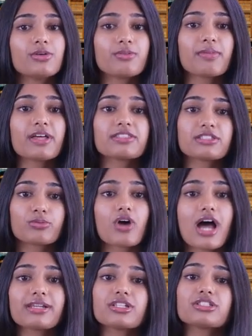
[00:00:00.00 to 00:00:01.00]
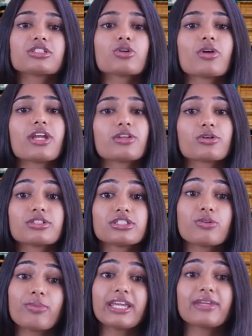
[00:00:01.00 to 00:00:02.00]
But if the project's creators
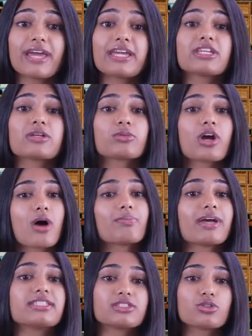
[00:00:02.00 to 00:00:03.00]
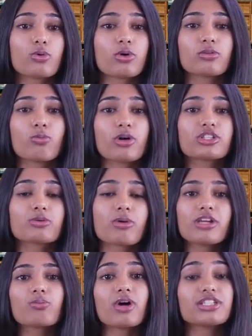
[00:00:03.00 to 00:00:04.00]
delete negative comments or avoid
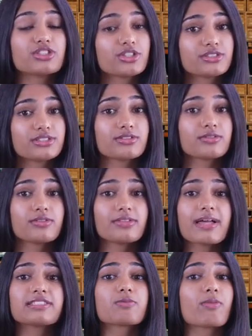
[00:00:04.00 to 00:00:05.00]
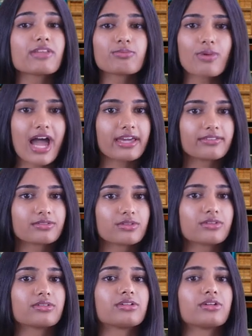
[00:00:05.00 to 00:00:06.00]
direct questions, that's a red flag.
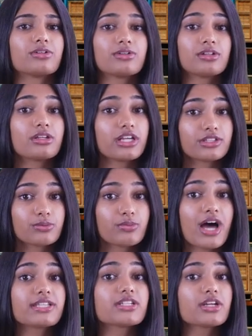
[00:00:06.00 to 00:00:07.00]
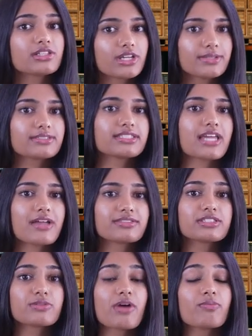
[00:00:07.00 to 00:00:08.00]
If a project claims to have
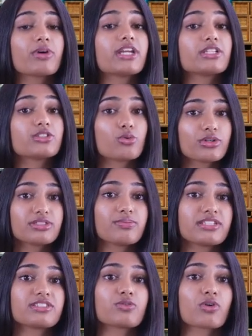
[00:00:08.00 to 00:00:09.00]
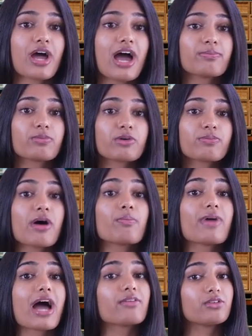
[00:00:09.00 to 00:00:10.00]
celebrity endorsements or high-profile
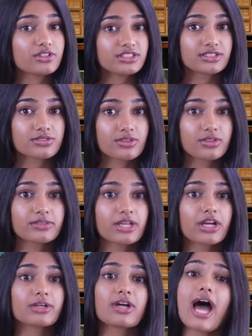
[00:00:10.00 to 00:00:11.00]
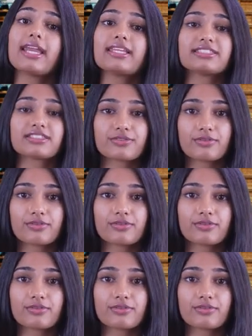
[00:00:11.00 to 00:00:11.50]
backers, verify it.